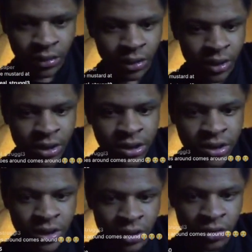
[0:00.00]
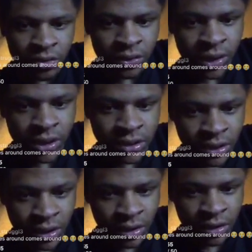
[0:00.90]
Yo, this shit
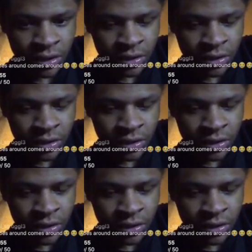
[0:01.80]
crazy, yo.